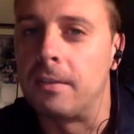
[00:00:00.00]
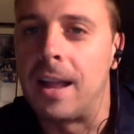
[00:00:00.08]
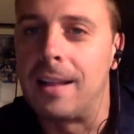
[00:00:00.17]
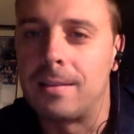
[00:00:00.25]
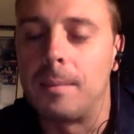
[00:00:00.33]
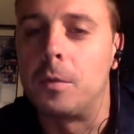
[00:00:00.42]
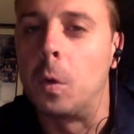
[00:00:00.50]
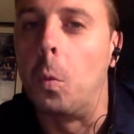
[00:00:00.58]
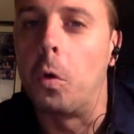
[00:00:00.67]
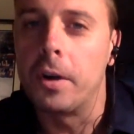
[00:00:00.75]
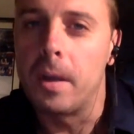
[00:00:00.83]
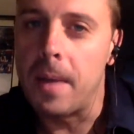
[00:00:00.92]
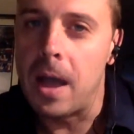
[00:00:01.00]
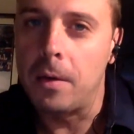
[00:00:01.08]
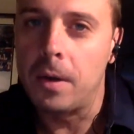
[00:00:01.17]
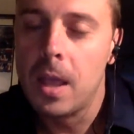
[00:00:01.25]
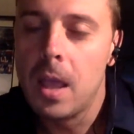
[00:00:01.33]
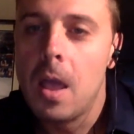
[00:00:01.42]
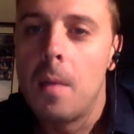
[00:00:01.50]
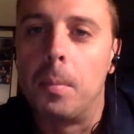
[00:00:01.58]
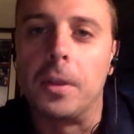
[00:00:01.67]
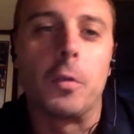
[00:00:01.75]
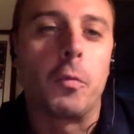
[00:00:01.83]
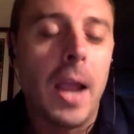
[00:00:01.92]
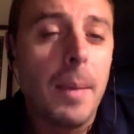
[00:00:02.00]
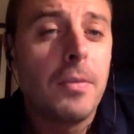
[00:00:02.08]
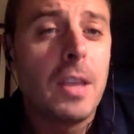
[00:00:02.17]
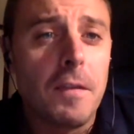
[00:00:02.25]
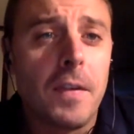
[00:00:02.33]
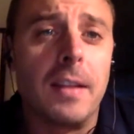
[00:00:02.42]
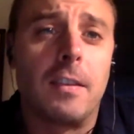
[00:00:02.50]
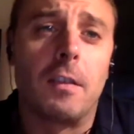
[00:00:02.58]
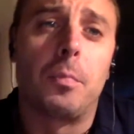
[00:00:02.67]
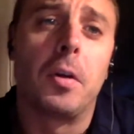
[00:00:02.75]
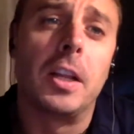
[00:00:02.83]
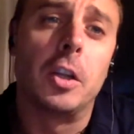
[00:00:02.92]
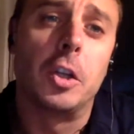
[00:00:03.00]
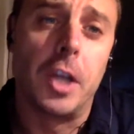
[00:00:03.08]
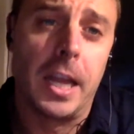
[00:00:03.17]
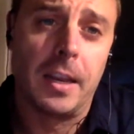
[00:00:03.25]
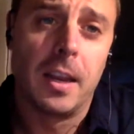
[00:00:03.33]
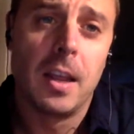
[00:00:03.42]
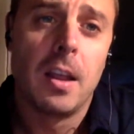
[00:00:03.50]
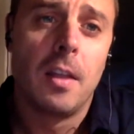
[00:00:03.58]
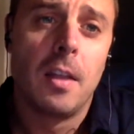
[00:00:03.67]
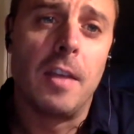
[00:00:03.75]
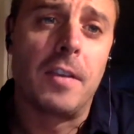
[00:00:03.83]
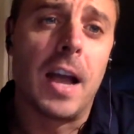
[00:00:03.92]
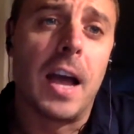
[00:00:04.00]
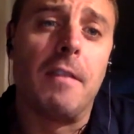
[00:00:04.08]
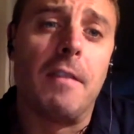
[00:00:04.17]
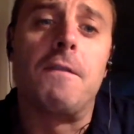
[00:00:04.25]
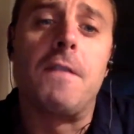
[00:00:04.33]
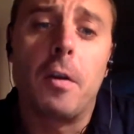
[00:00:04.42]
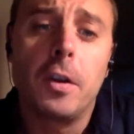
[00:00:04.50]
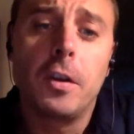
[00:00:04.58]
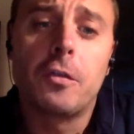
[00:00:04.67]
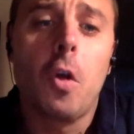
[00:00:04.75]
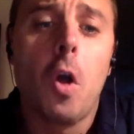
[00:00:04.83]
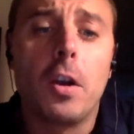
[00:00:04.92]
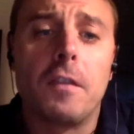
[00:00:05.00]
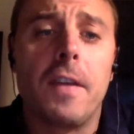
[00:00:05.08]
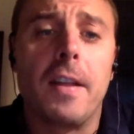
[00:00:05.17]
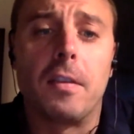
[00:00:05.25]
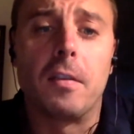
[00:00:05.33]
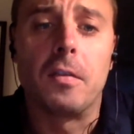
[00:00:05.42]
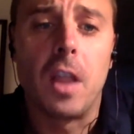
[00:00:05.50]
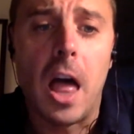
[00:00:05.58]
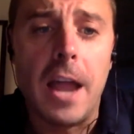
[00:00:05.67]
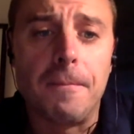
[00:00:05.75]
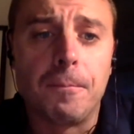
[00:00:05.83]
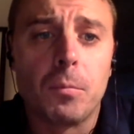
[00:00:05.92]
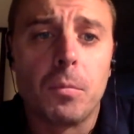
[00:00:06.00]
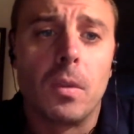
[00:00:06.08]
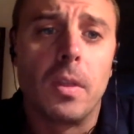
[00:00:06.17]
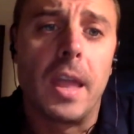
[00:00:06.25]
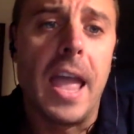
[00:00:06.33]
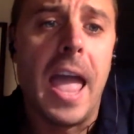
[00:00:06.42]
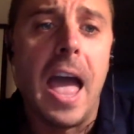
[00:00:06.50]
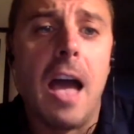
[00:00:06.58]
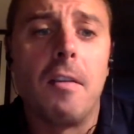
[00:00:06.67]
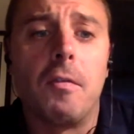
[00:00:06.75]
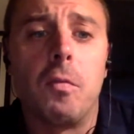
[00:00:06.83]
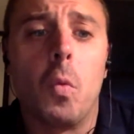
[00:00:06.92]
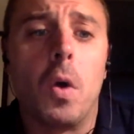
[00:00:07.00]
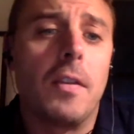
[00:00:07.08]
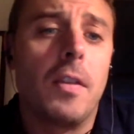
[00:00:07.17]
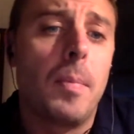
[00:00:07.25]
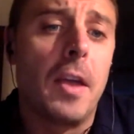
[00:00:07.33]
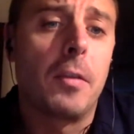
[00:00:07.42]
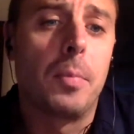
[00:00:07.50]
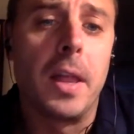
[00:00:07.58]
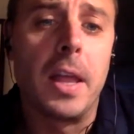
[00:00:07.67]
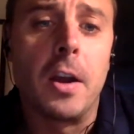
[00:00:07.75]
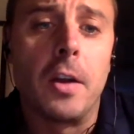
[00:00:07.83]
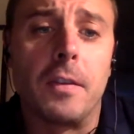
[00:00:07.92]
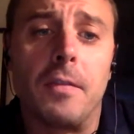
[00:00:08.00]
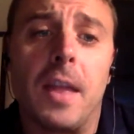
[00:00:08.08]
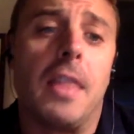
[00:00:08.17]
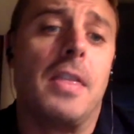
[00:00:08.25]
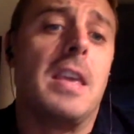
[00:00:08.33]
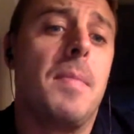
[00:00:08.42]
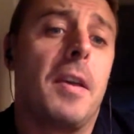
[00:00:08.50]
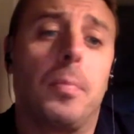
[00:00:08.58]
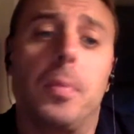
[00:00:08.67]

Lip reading: not something to worry about, but the Rams defense is pretty legit. They've got a very strong defensive line. They have one of the best players, if not the best